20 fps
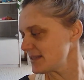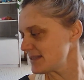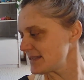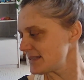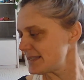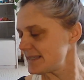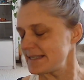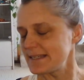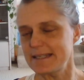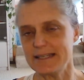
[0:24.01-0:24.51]

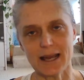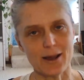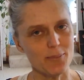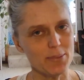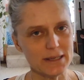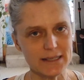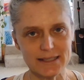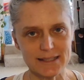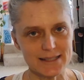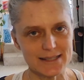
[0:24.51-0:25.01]

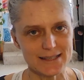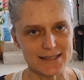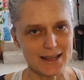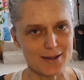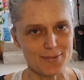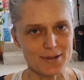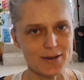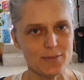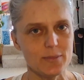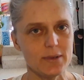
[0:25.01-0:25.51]
stubborn
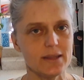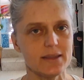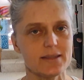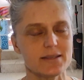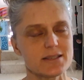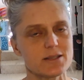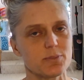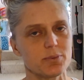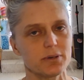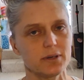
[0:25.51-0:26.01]

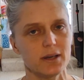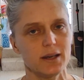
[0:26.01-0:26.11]
myths